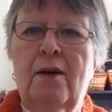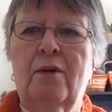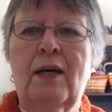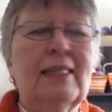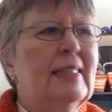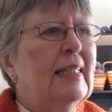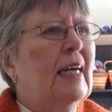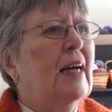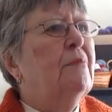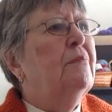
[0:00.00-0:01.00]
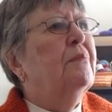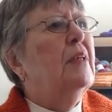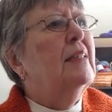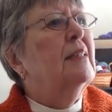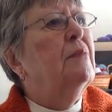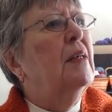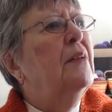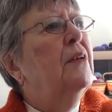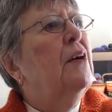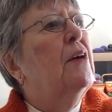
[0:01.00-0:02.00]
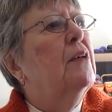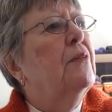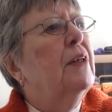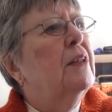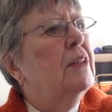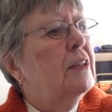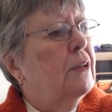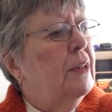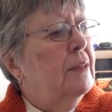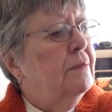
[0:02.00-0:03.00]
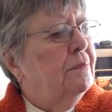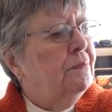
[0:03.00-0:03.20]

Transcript: Well, I see I've got some other yarn over here to show you.